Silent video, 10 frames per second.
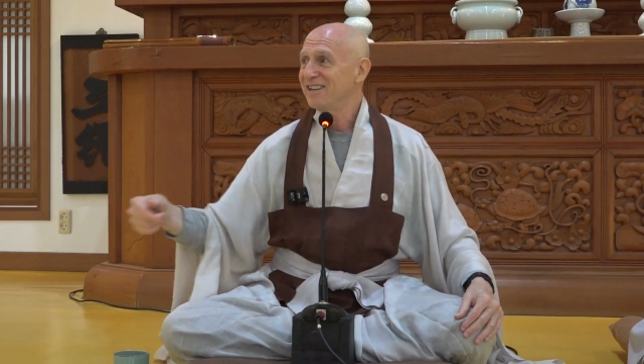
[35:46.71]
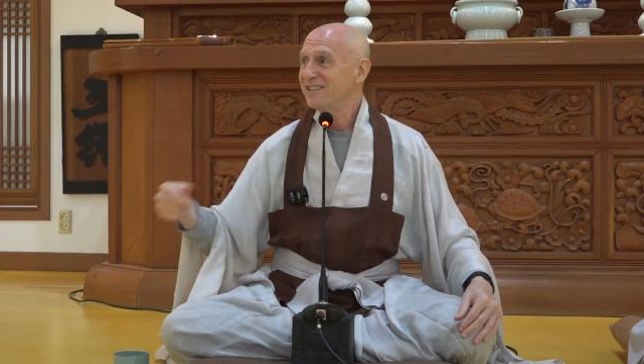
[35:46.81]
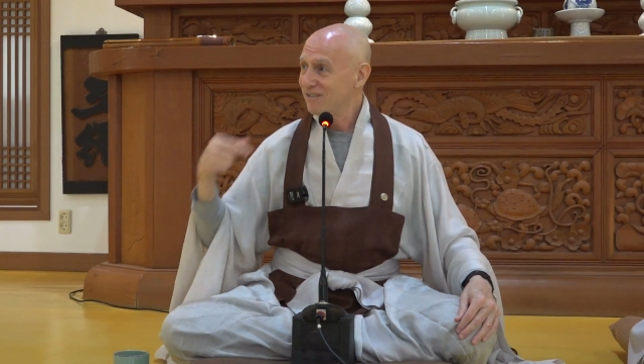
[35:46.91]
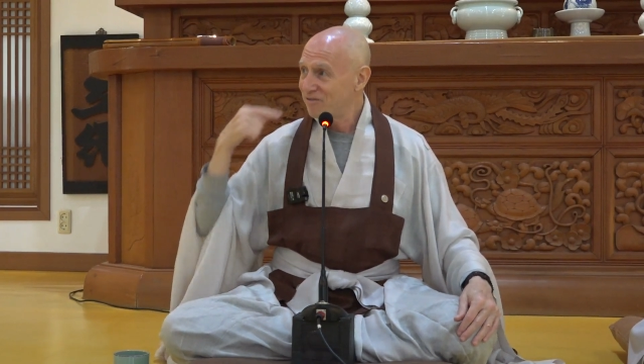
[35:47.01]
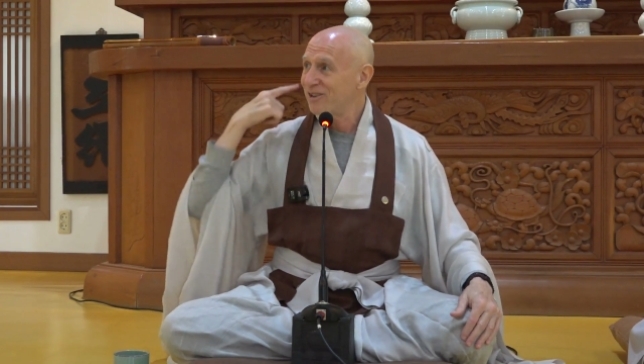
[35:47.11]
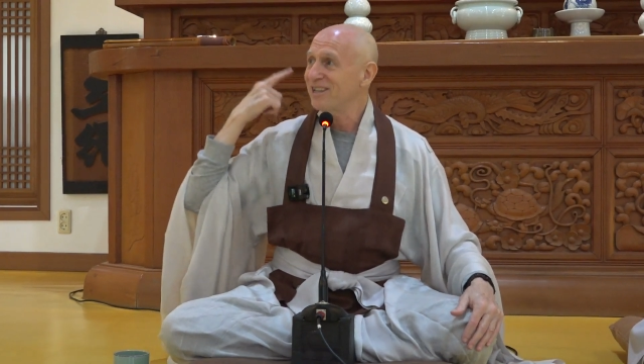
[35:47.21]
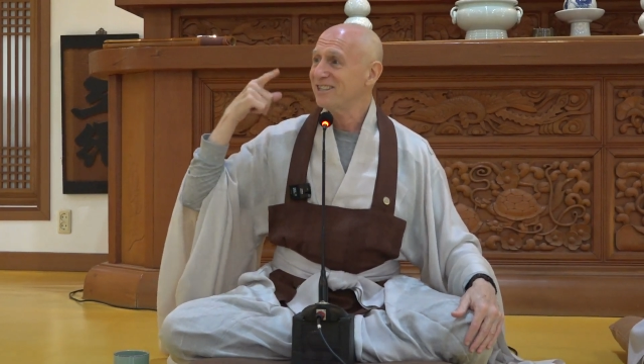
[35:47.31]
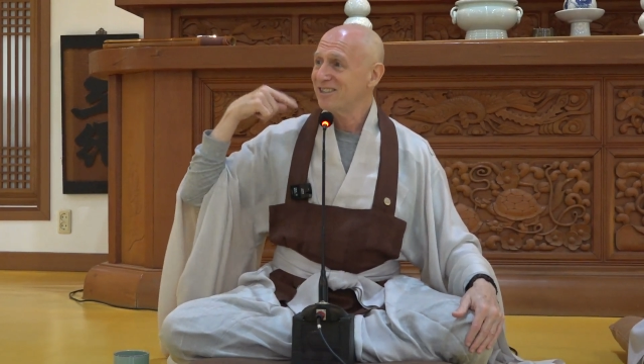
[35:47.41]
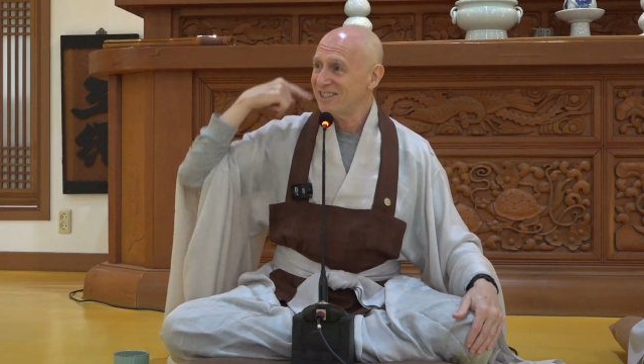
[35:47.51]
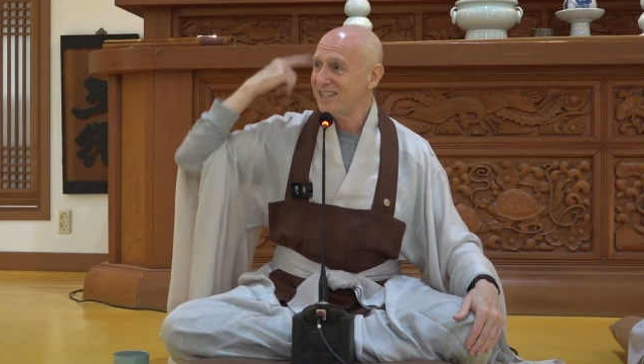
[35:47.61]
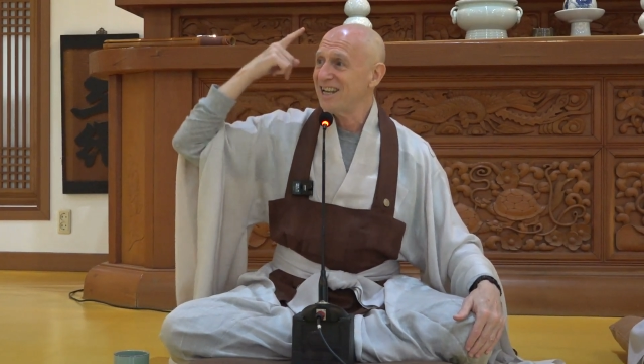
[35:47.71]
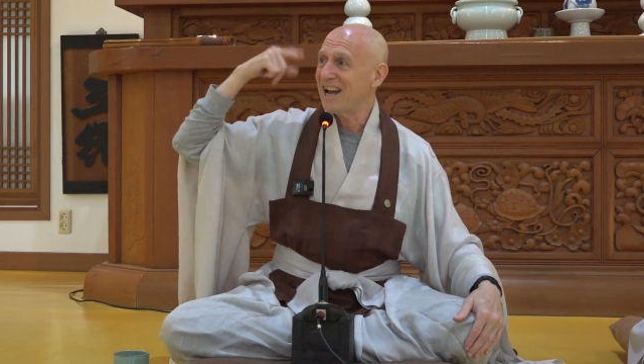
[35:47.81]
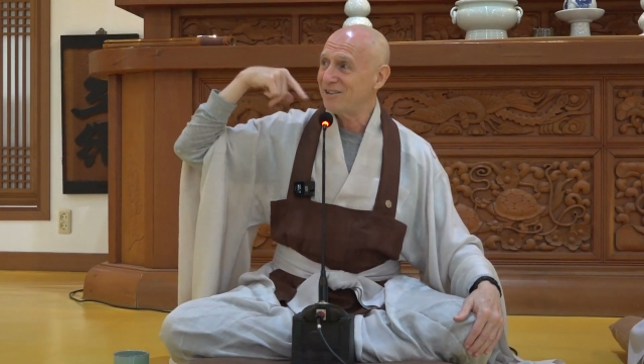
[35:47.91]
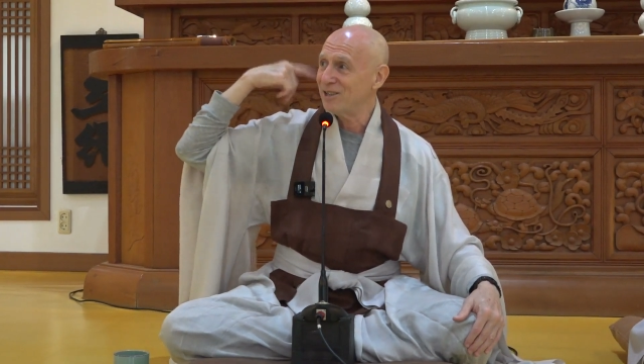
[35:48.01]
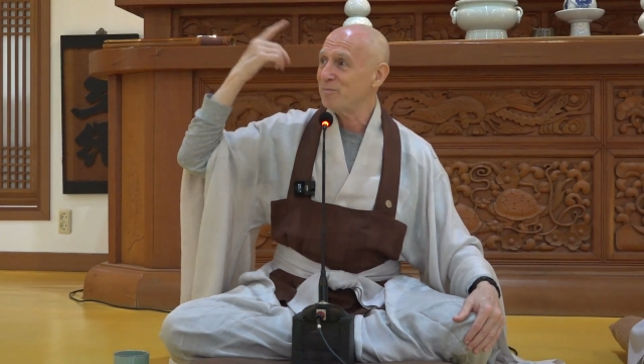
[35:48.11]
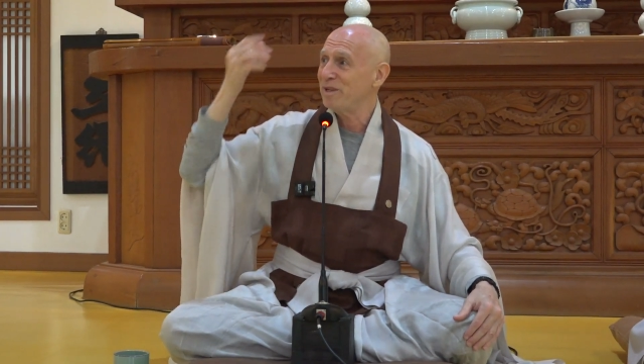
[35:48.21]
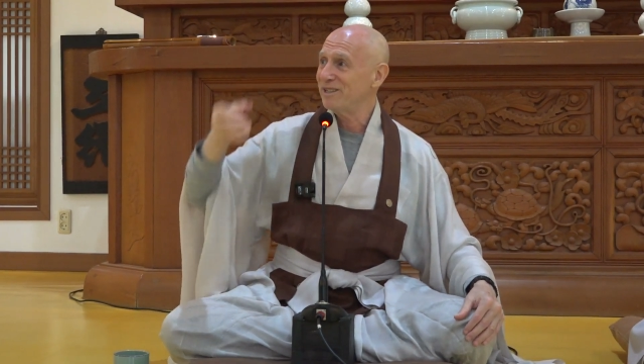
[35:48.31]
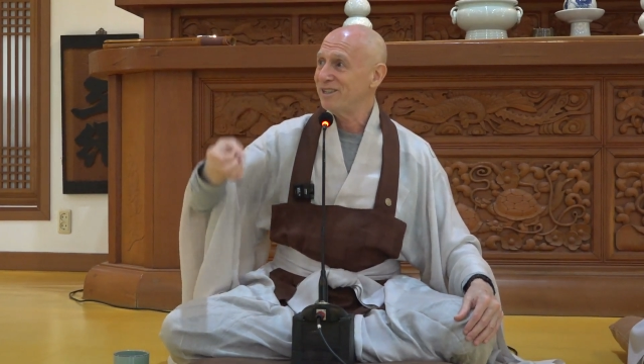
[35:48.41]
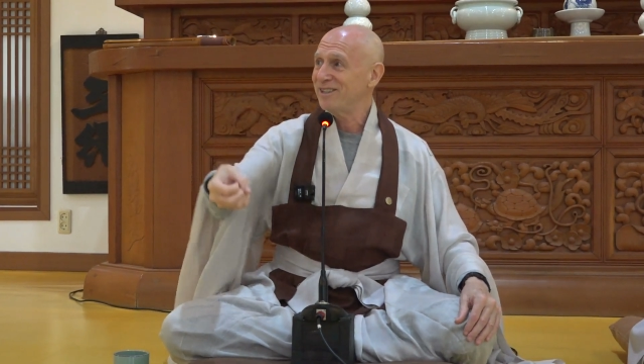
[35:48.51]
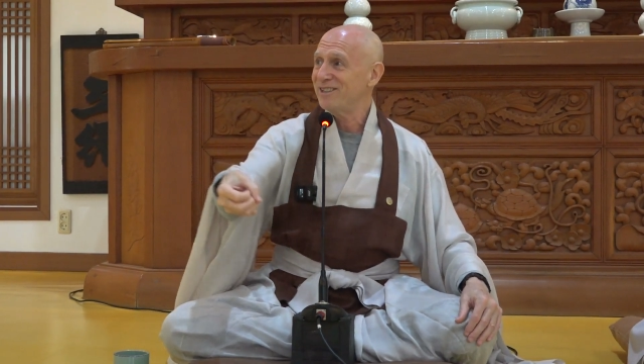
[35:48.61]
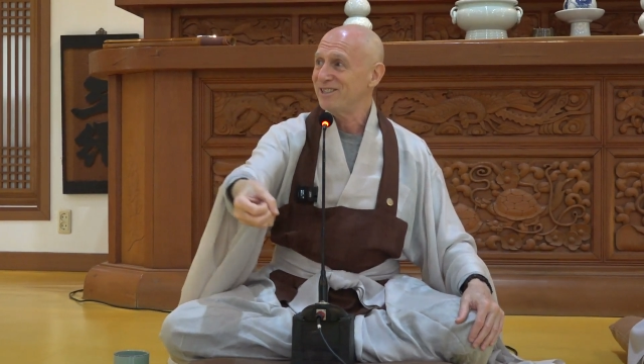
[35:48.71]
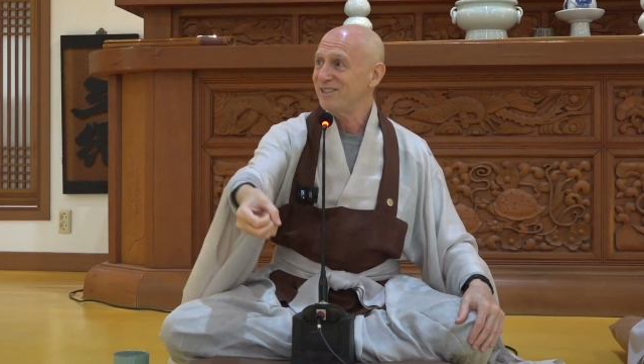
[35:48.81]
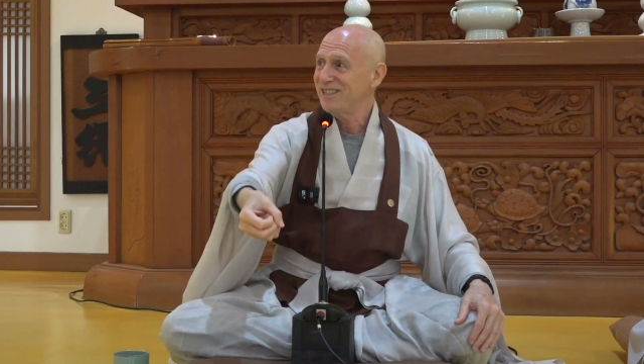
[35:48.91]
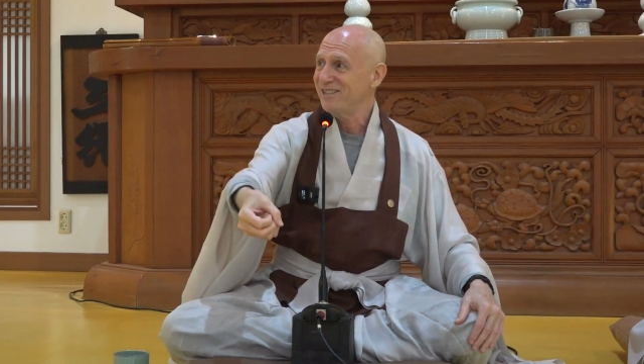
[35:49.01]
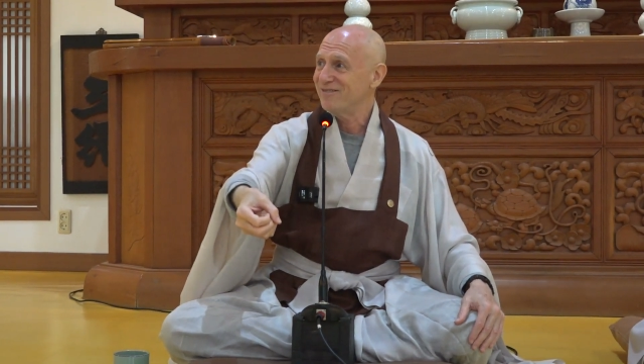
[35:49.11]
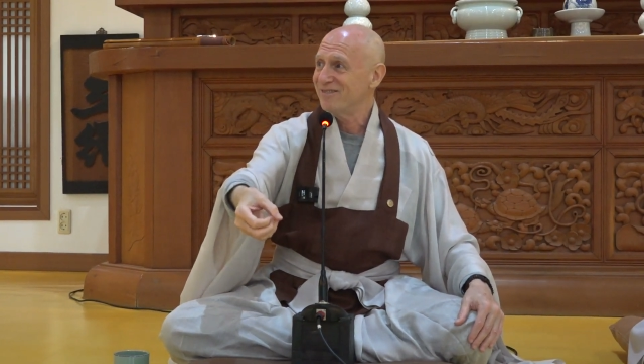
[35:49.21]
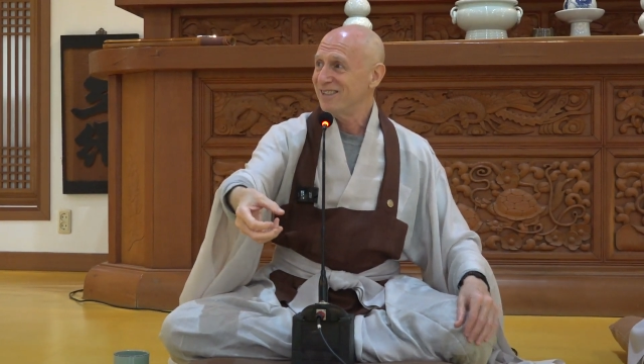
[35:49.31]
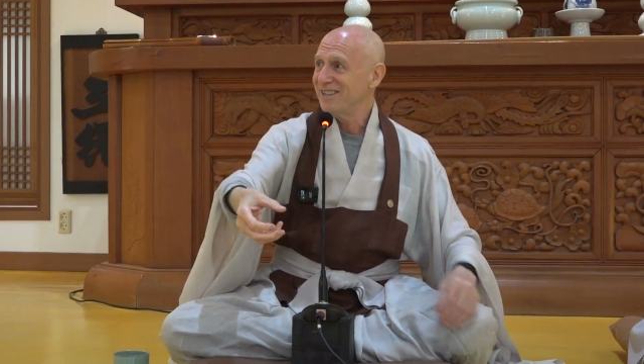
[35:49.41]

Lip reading: It's very interesting how it appeared in the dream.